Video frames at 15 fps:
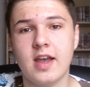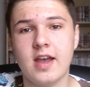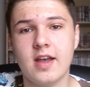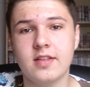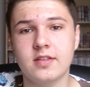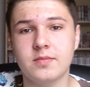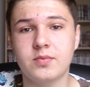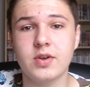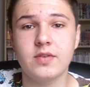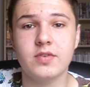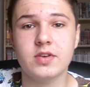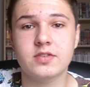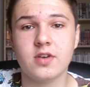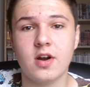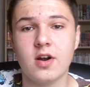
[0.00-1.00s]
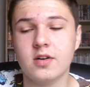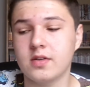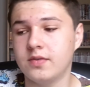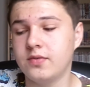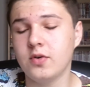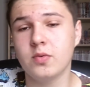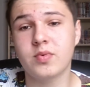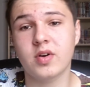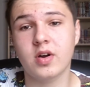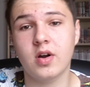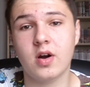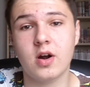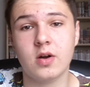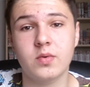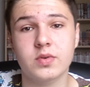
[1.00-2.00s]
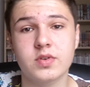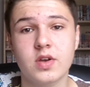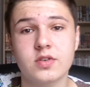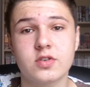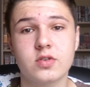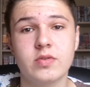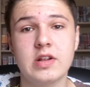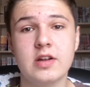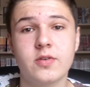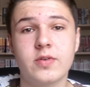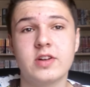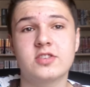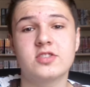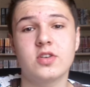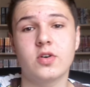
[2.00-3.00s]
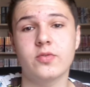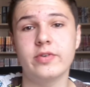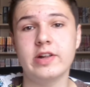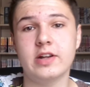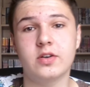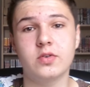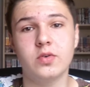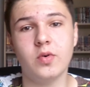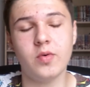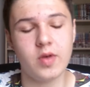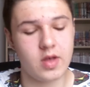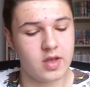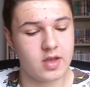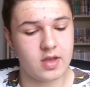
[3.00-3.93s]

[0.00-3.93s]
And the previous arc, the Fullbringer arc, was also really original and really cool.